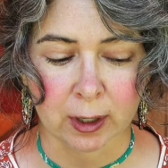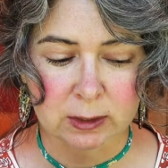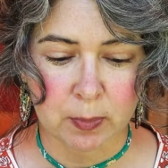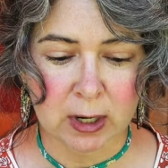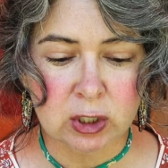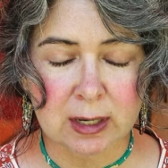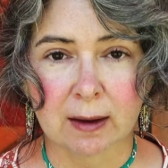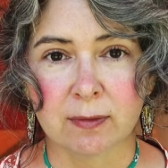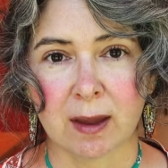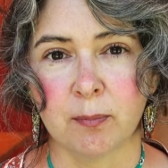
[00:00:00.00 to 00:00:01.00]
especially
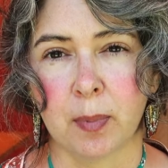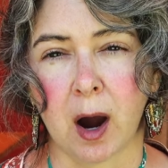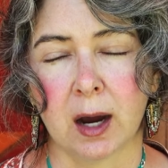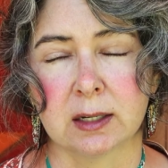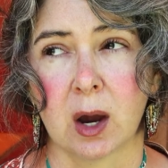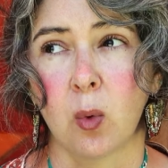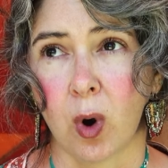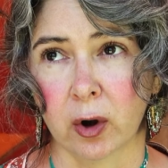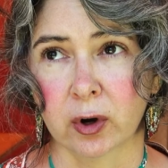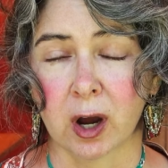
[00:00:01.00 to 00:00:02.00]
if they've bought a
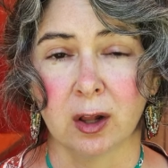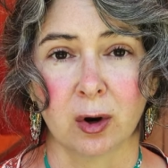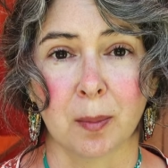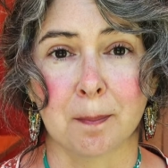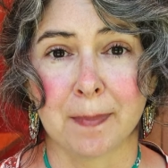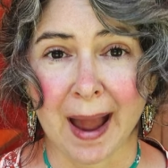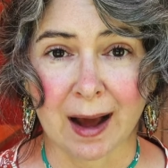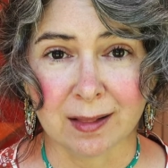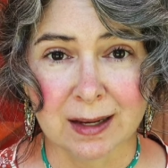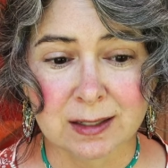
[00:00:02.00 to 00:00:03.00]
watercolor
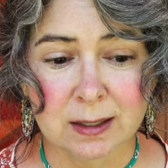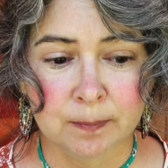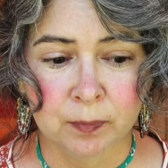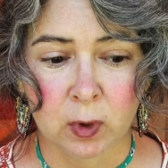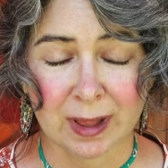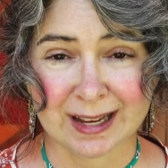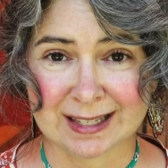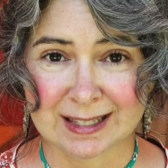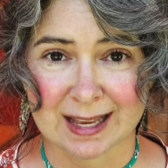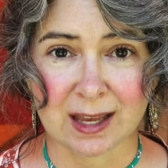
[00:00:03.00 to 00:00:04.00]
palette, like a
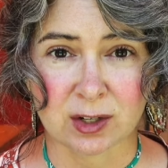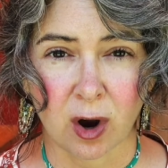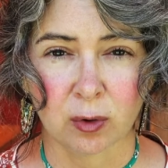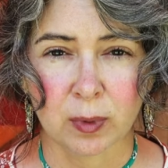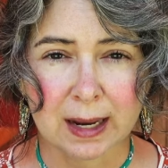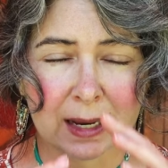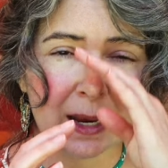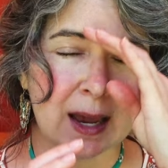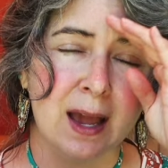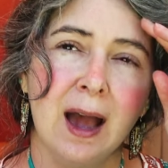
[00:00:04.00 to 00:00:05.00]
set already.